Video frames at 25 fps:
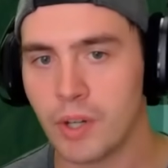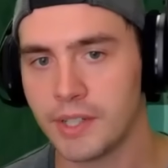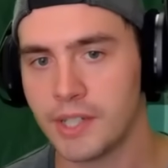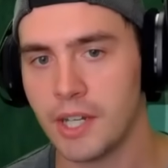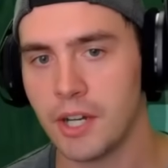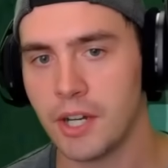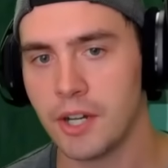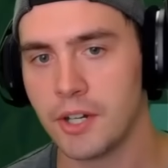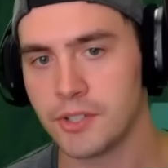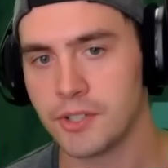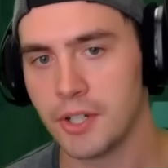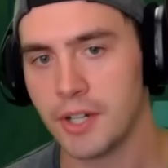
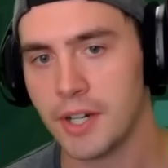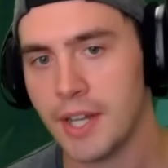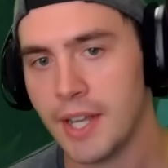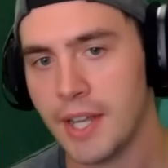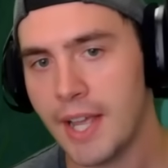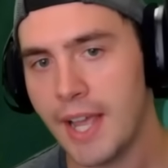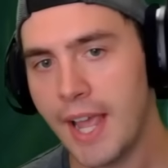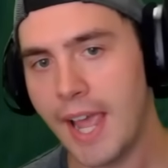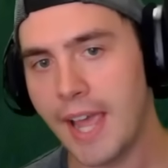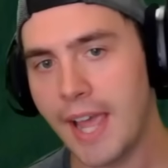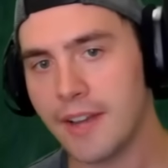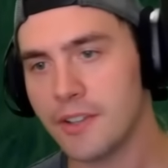character,
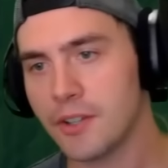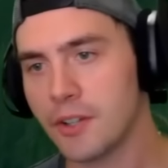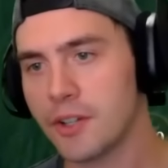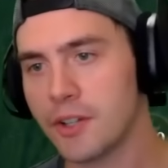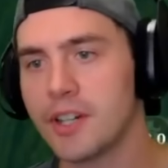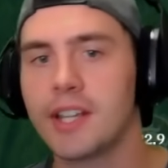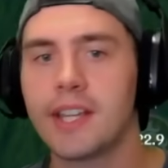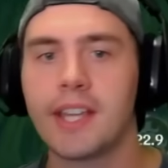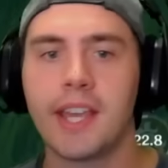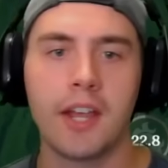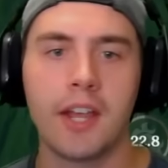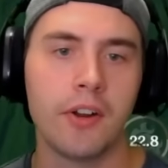and they're
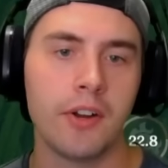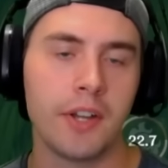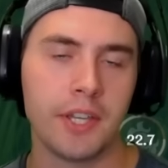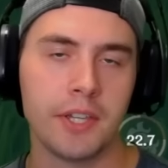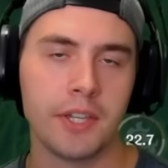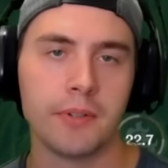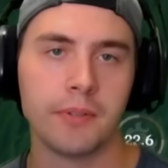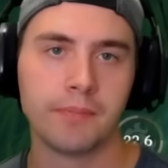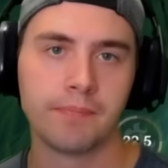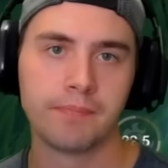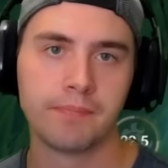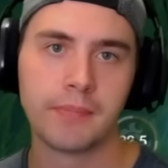going to carry
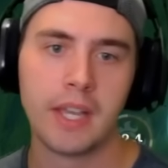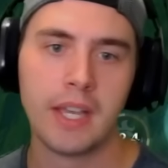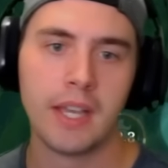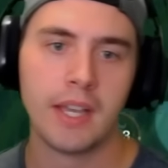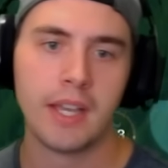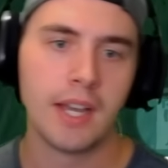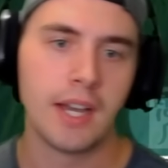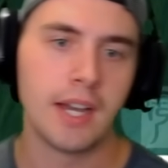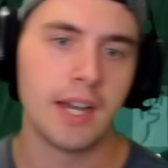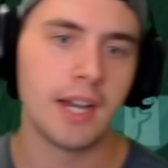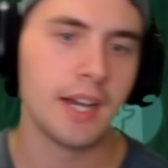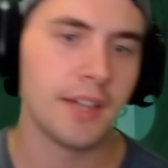you.
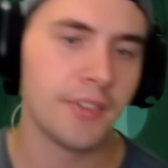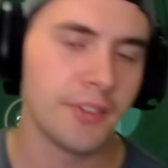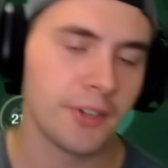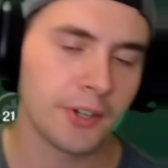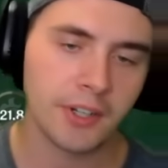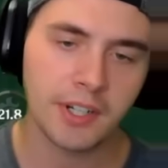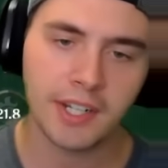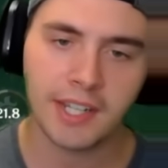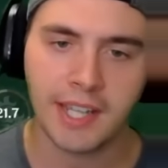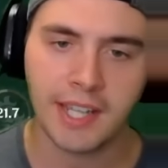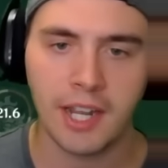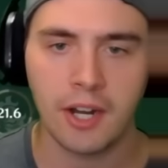Uh, they're
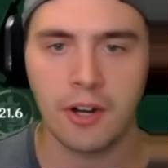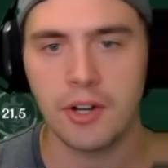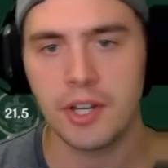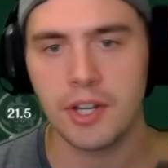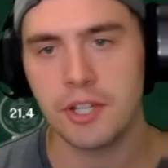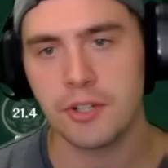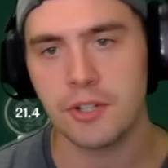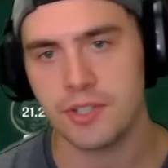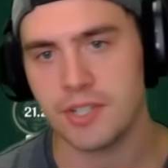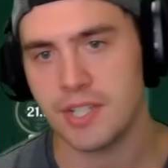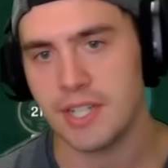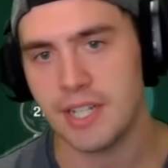going to carry
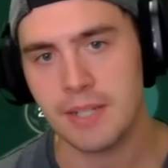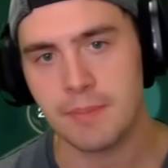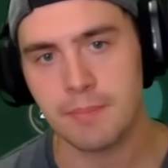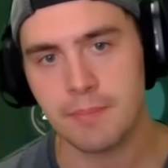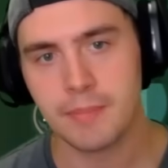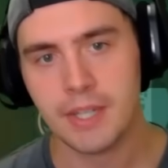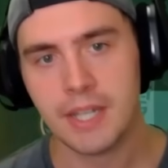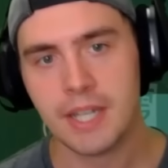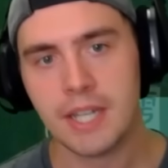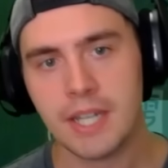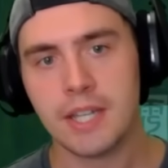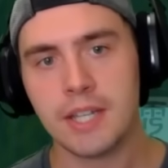your team.